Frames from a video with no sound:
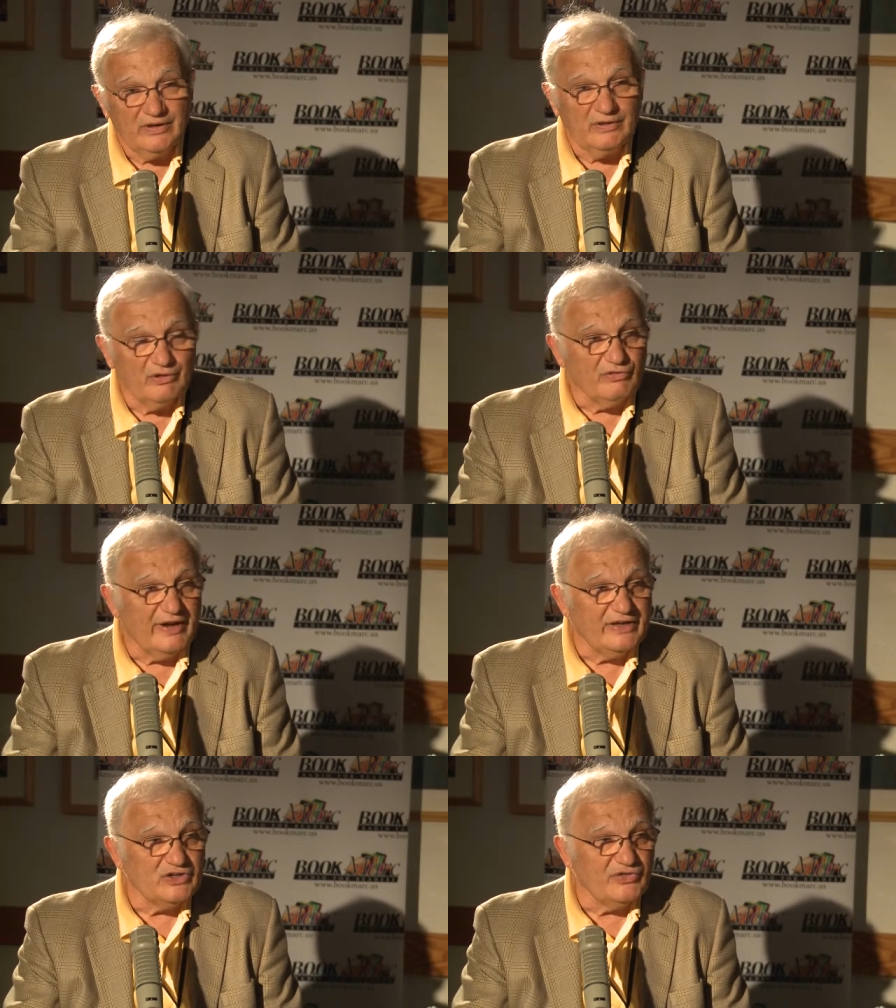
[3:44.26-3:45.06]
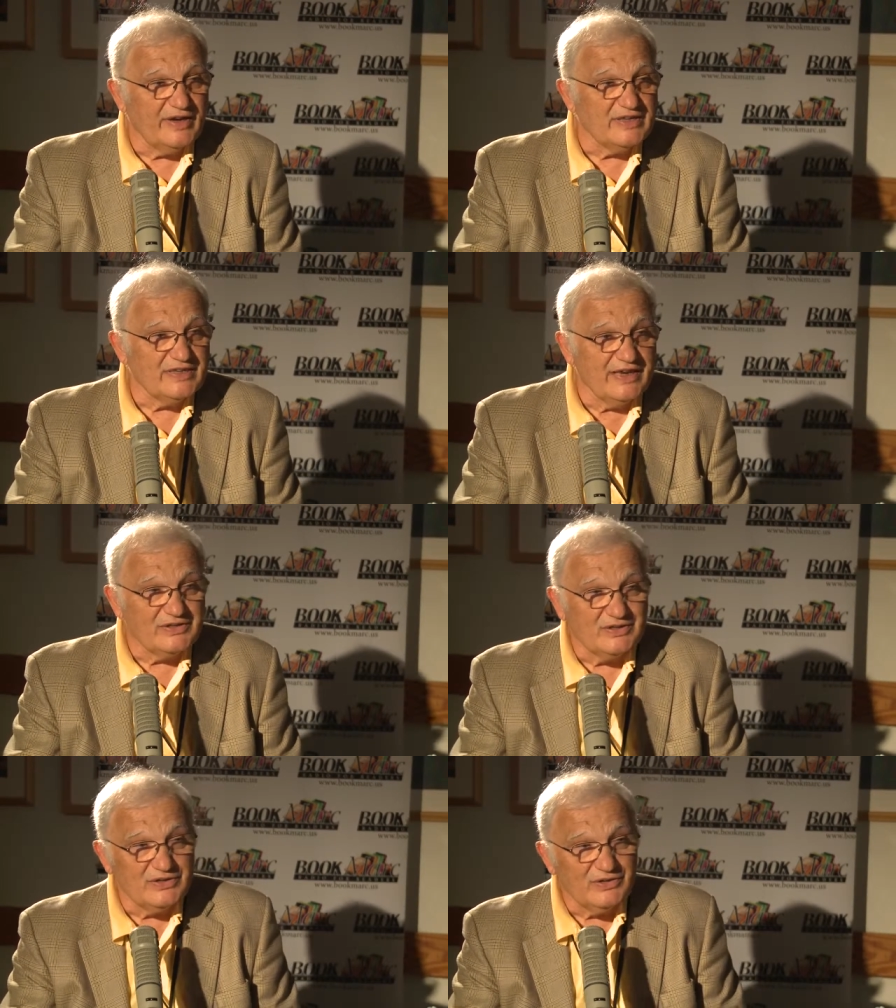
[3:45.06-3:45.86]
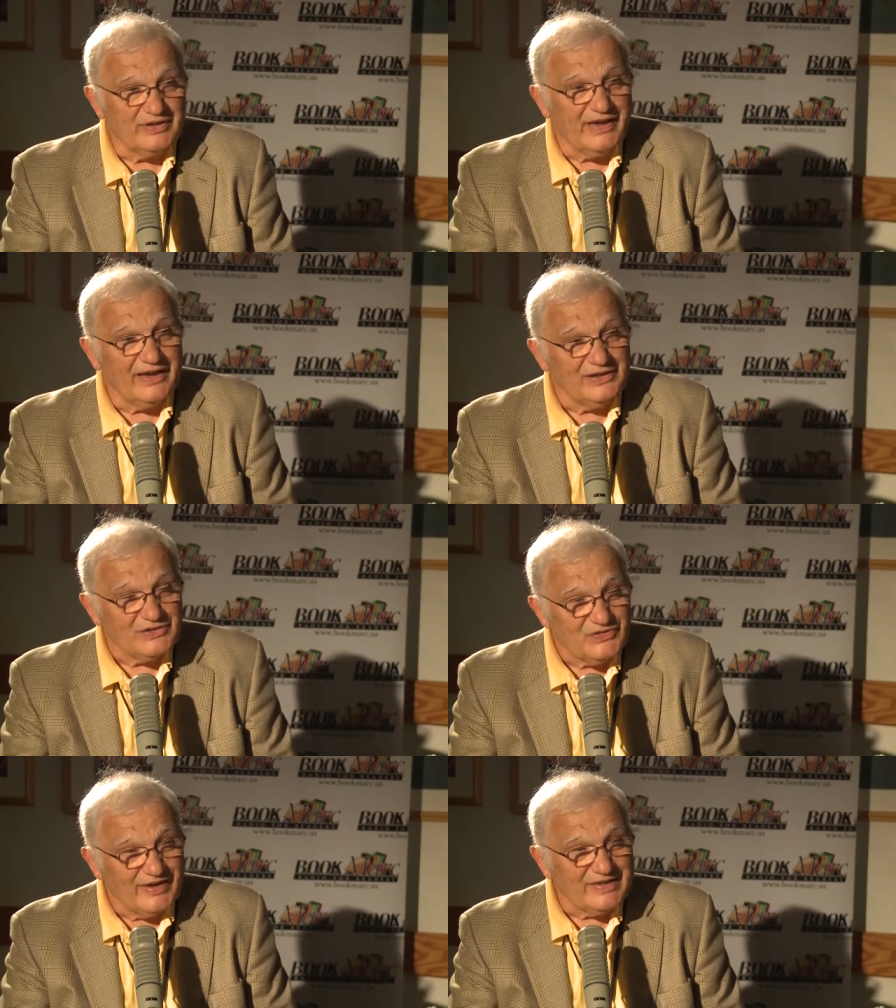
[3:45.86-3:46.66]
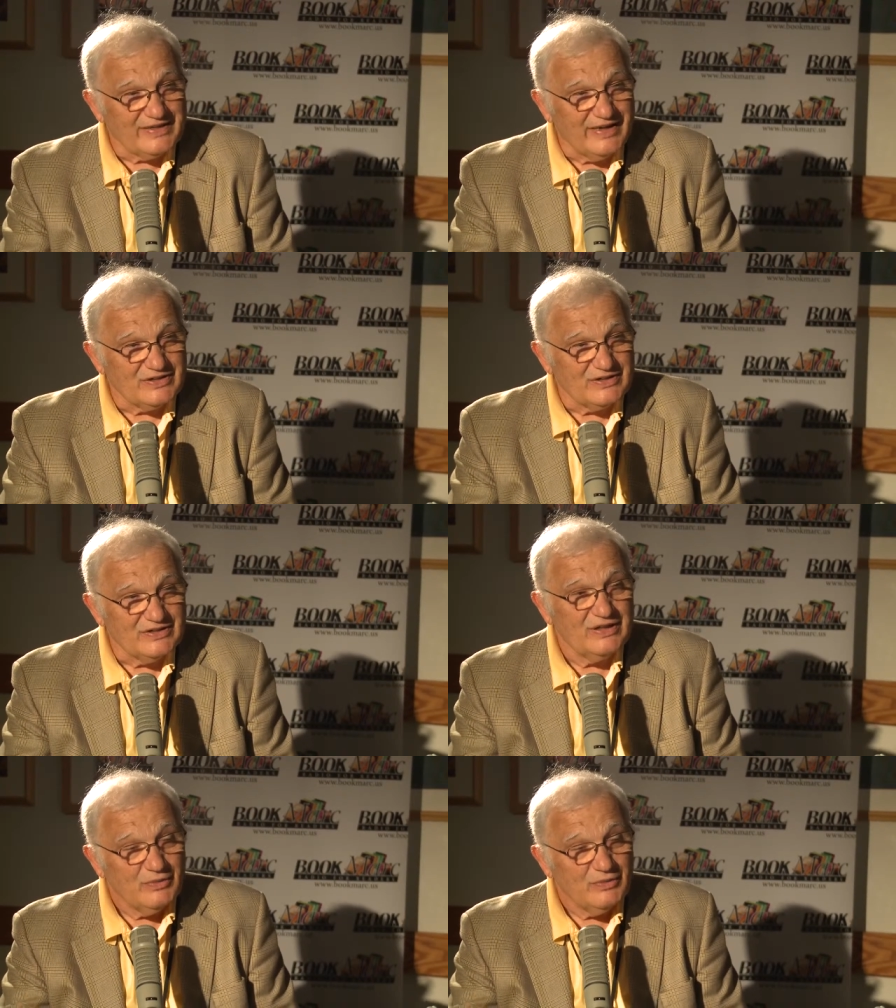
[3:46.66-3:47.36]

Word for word: you know grain transactions or cattle transactions.